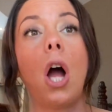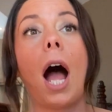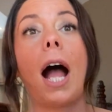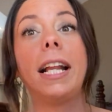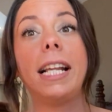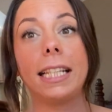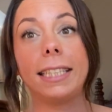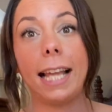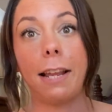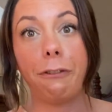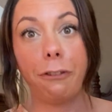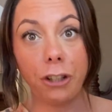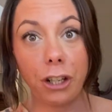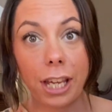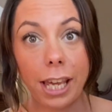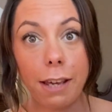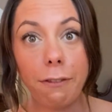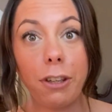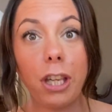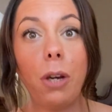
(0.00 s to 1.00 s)
yes, I
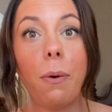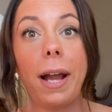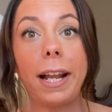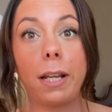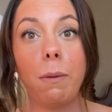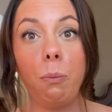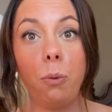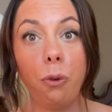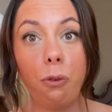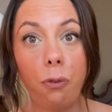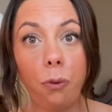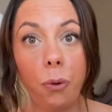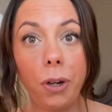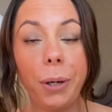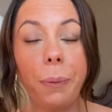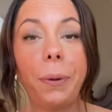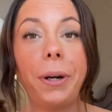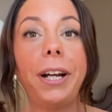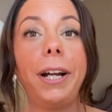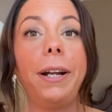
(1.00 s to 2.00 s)
forgive you, I can move
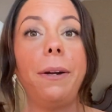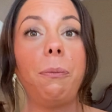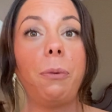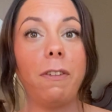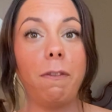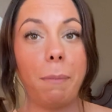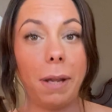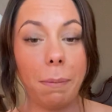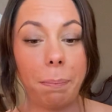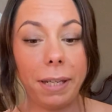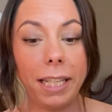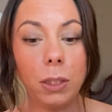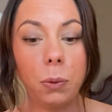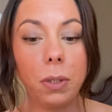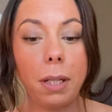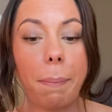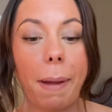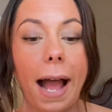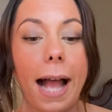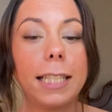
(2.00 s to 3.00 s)
forward, we've made peace with
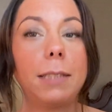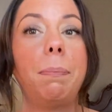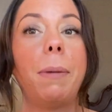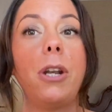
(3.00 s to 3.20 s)
the past,